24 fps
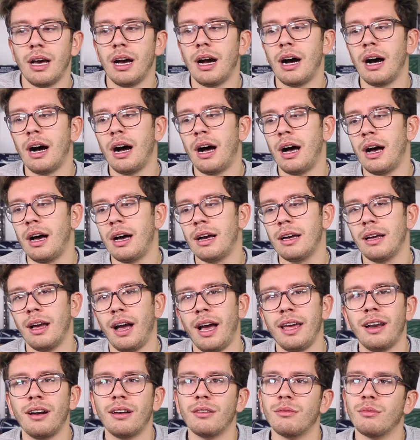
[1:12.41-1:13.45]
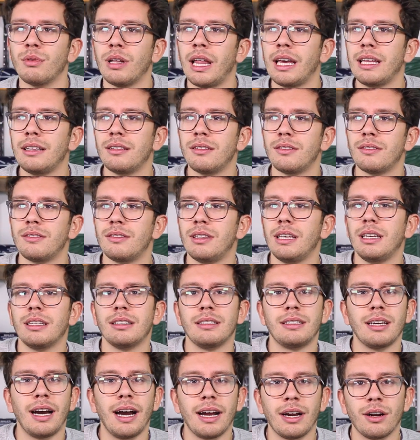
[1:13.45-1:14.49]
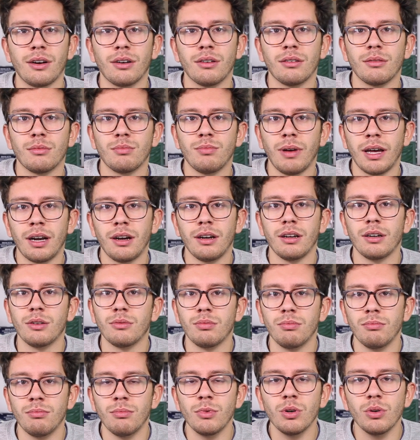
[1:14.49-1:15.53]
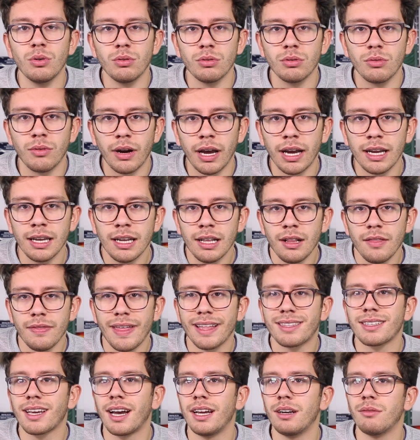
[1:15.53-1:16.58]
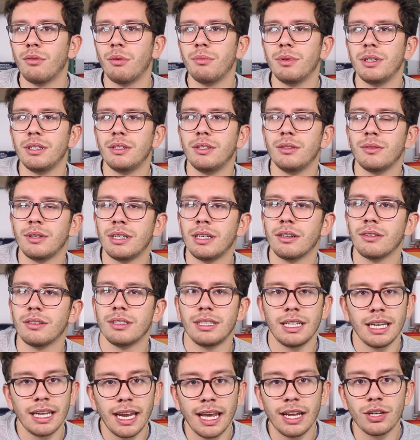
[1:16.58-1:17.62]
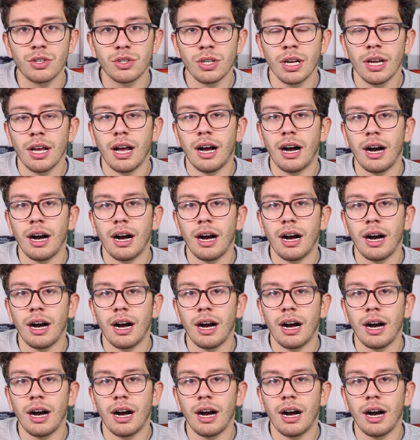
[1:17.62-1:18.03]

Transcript: Uh, I don't know, lightens the entire, I don't know, mood, right? That's kind of what we do here at TNH.